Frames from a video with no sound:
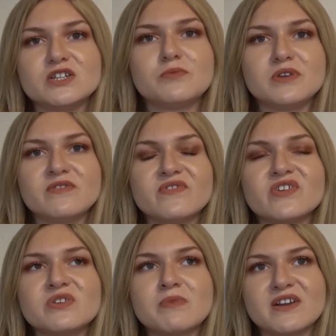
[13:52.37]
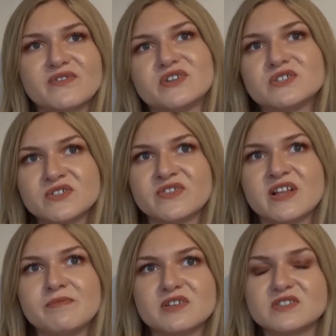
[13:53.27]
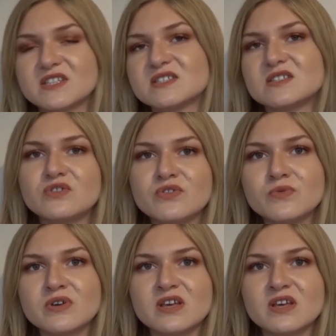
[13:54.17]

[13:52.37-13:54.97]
it'll be very beneficial for them because it's another way,